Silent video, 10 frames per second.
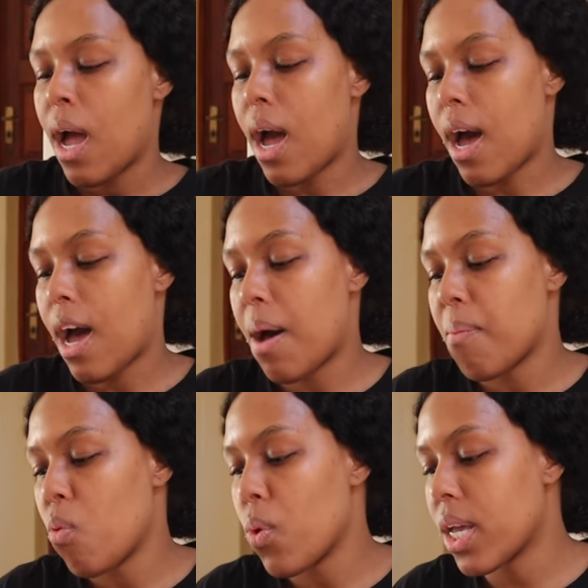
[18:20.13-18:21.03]

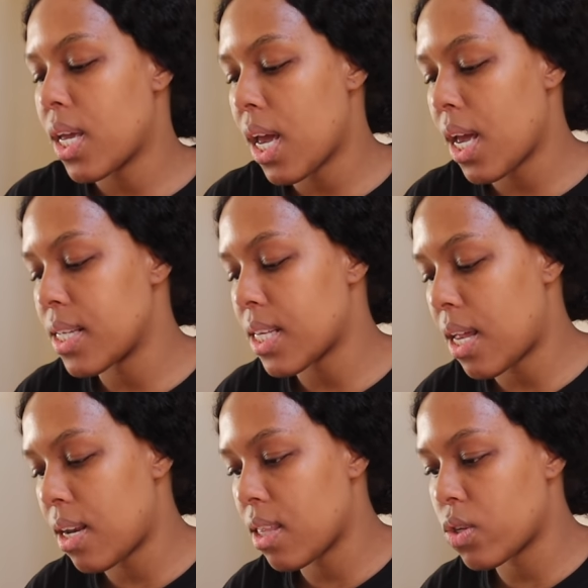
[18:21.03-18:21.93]
Wig Care is
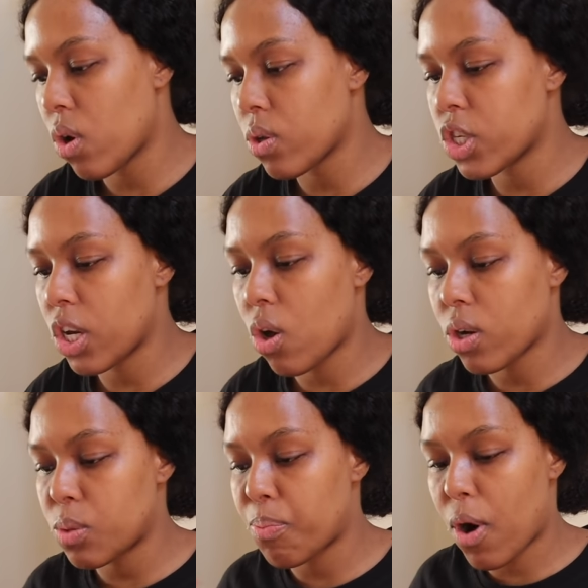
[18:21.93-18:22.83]
under the Dolce
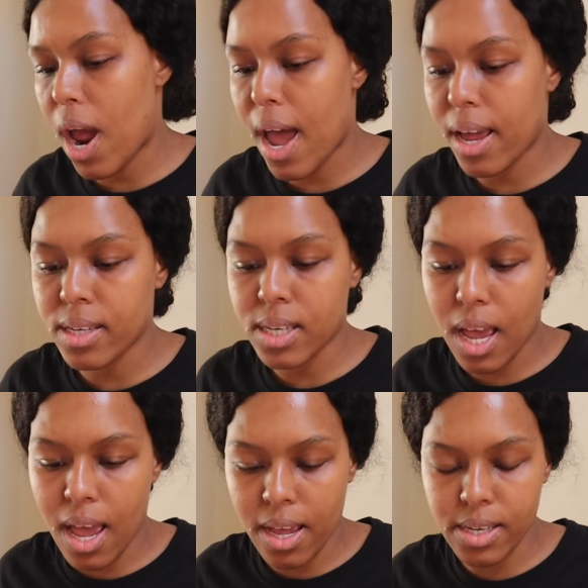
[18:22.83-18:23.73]
Lux brand.
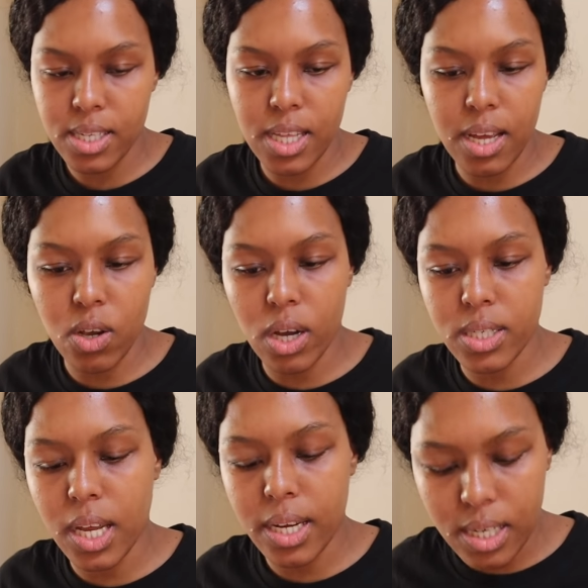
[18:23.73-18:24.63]
And they
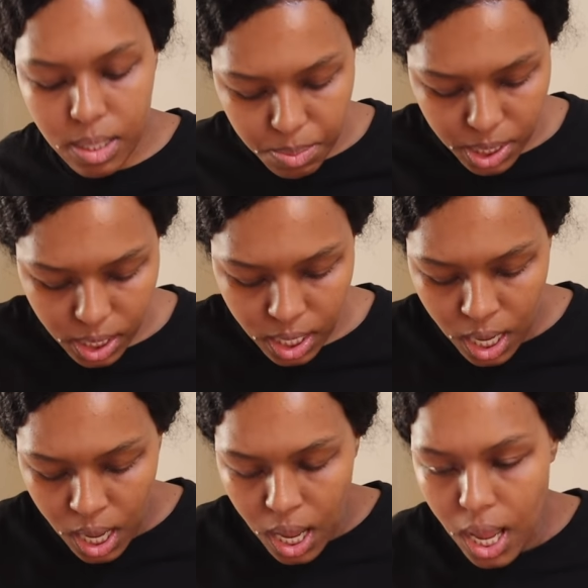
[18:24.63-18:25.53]
contacted me
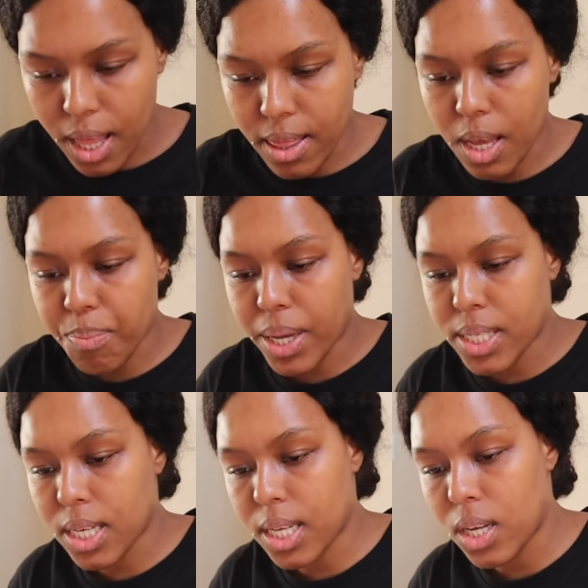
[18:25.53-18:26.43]
and they
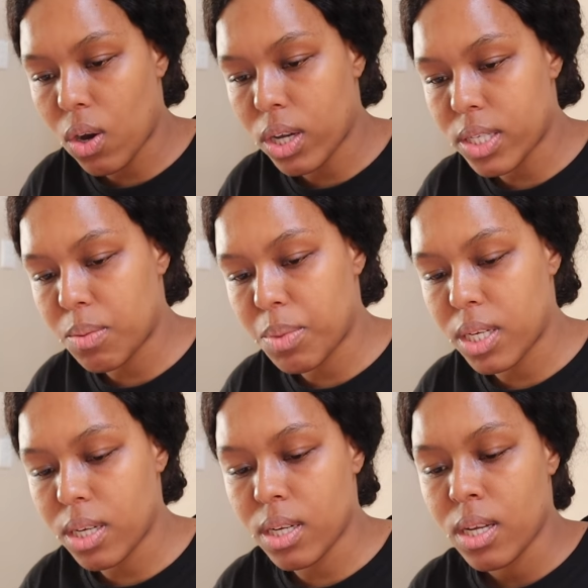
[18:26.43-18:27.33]
basically asked
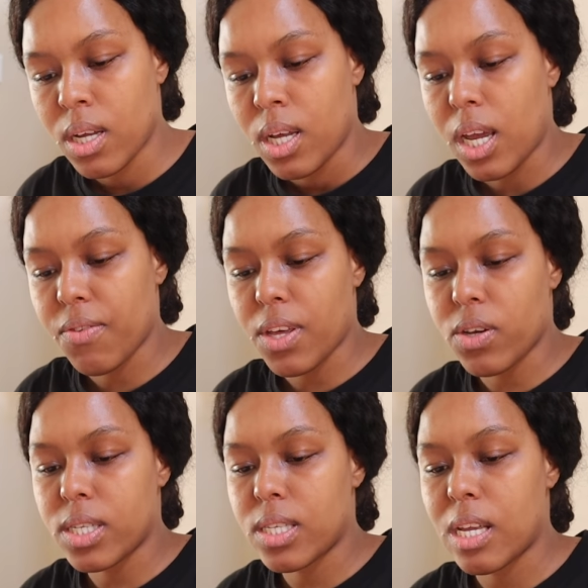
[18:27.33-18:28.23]
me if they
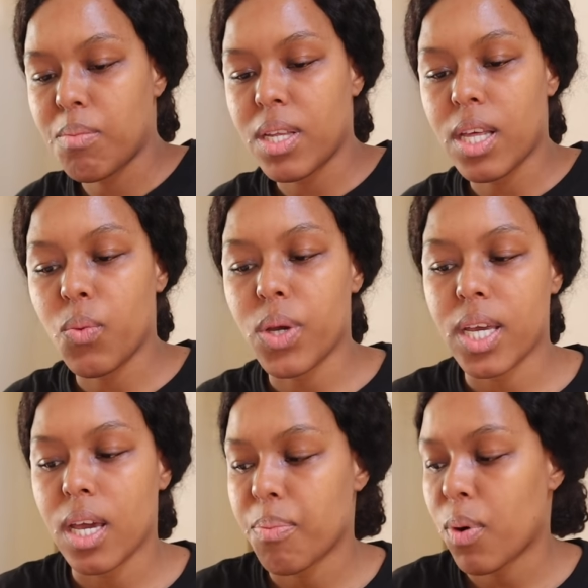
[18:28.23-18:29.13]
could send me their Wig
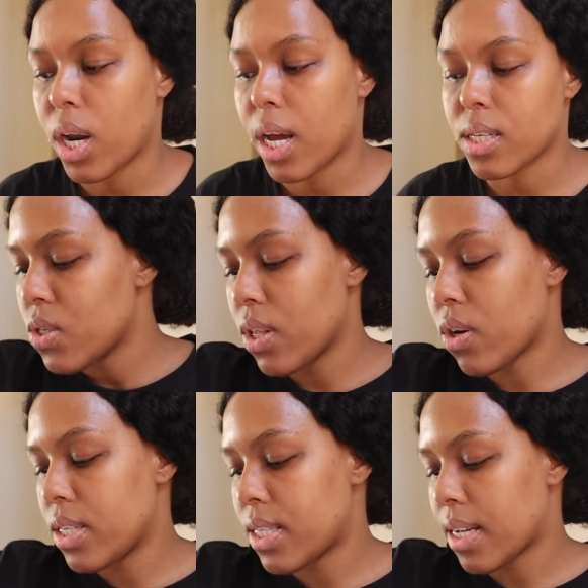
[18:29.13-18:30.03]
Care products. So they
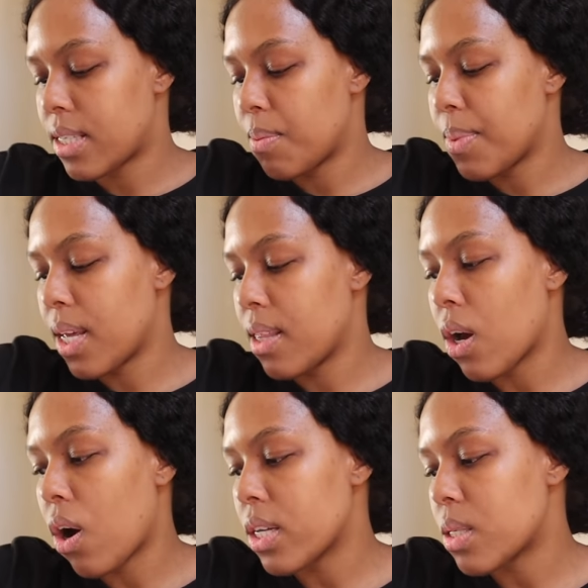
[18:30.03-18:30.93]
contacted me and they
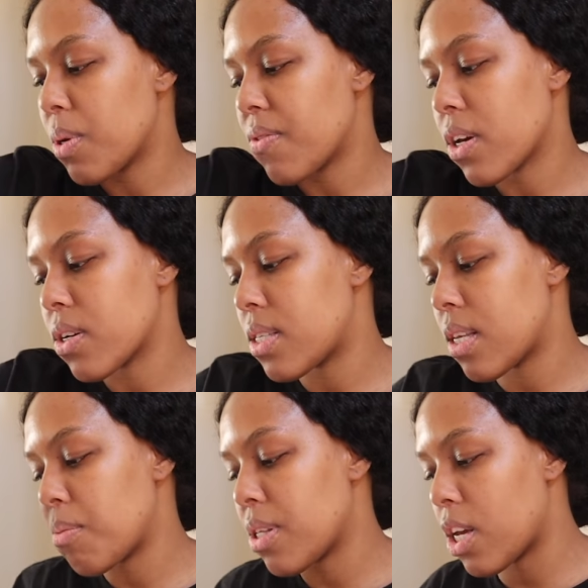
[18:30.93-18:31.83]
asked me if they could
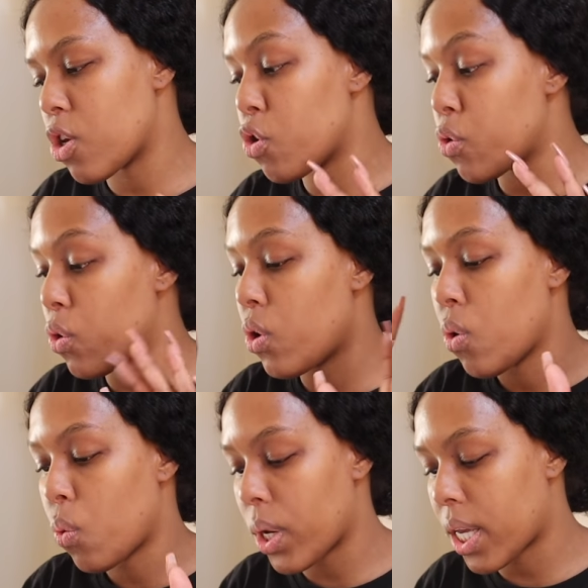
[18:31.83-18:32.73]
send me their new
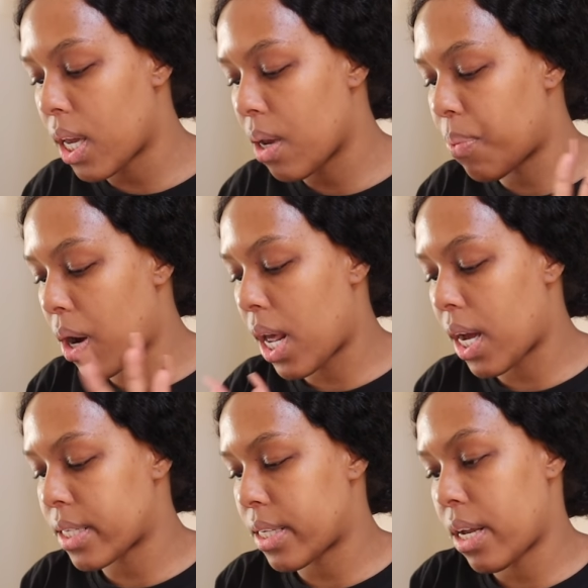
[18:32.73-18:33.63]
Wig Care
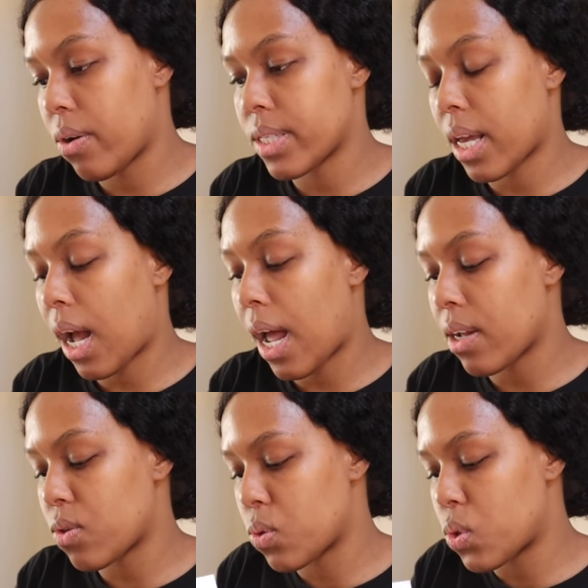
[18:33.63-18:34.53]
products. And I was like, I
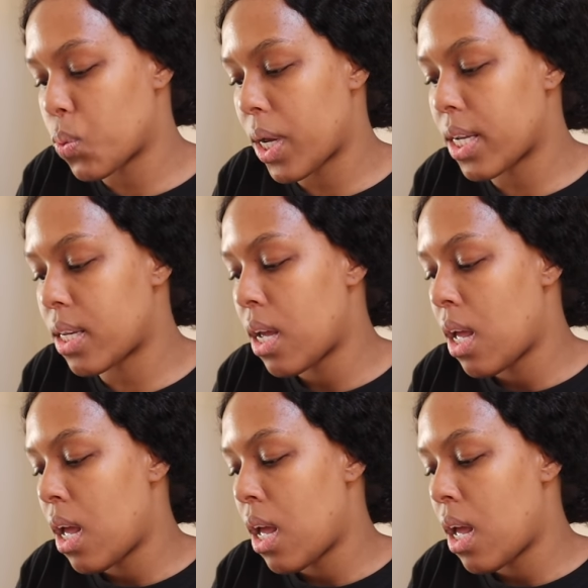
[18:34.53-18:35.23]
had no sweat.